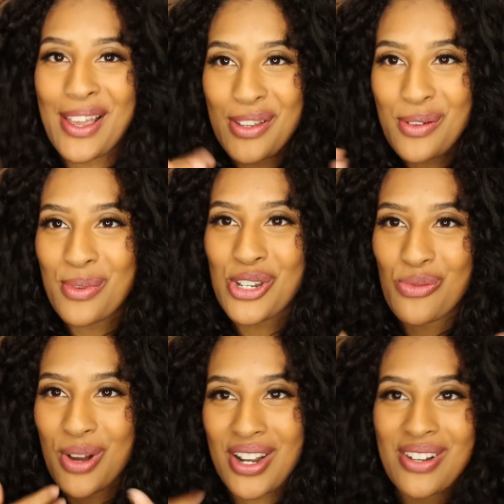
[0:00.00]
tell you which
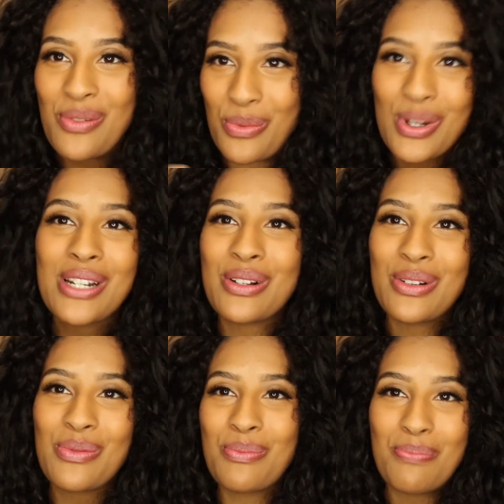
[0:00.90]
one would
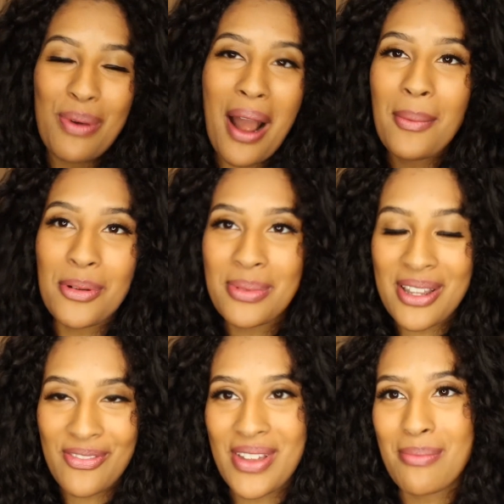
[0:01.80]

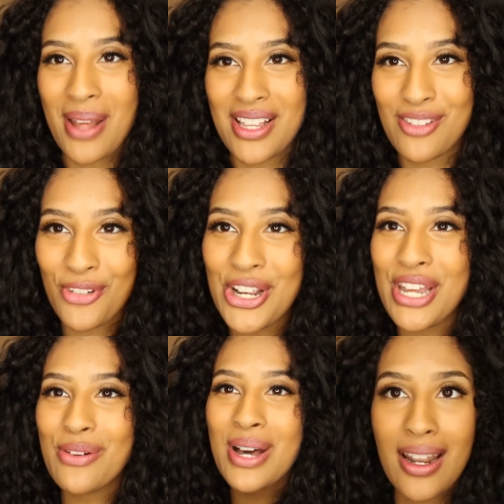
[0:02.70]
probably fit best for
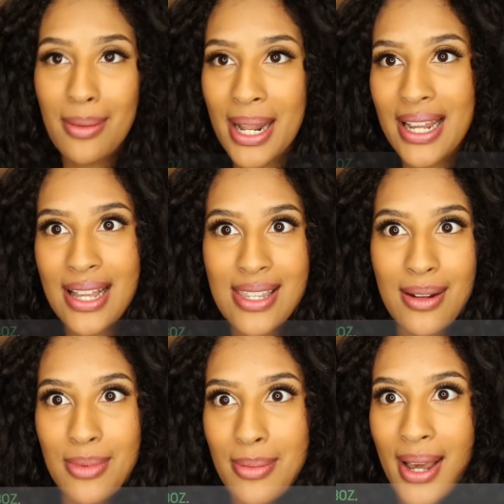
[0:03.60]
you. Ain't nobody got
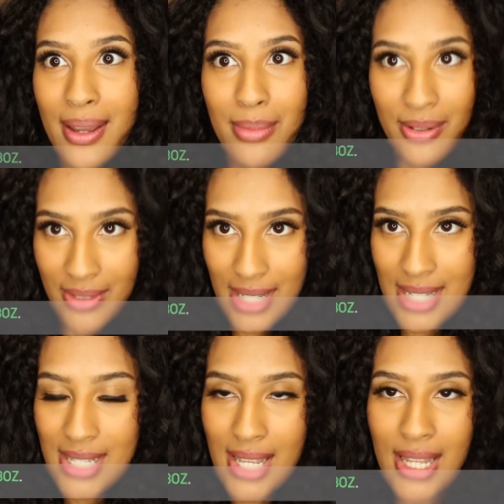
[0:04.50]
time to be buying both of
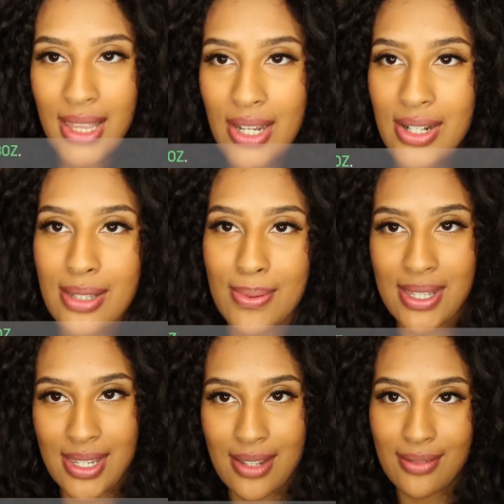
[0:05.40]
these, like they're
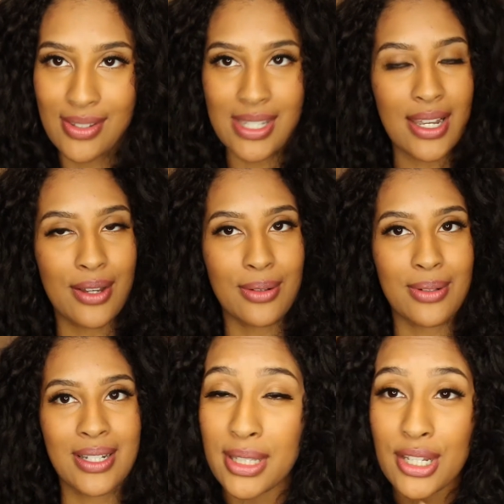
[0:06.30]
expensive.
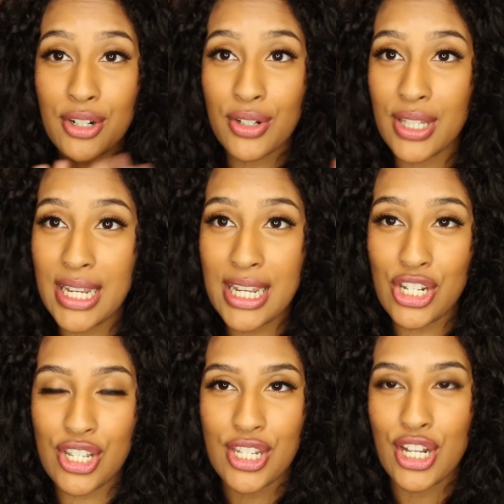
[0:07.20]
So I'm literally
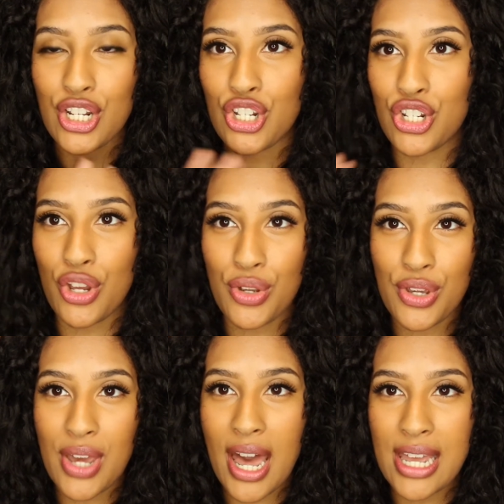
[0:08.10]
just gonna show
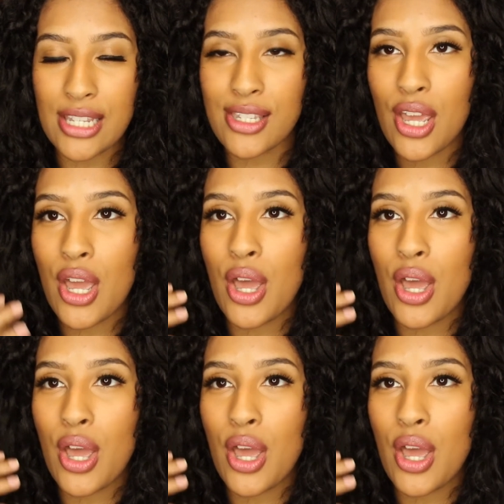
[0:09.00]
you guys